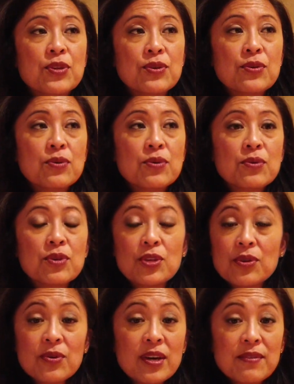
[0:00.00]

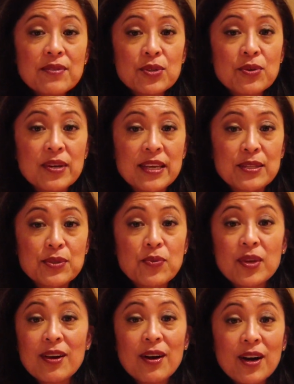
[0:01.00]
You have choice.
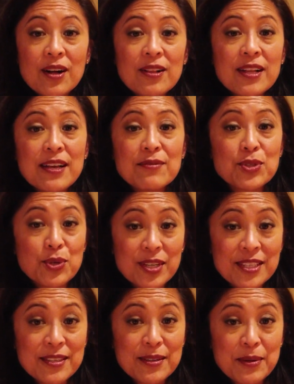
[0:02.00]
We all have
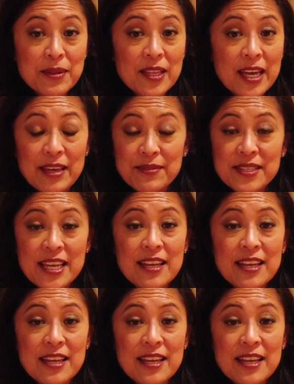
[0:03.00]
choice in our lives.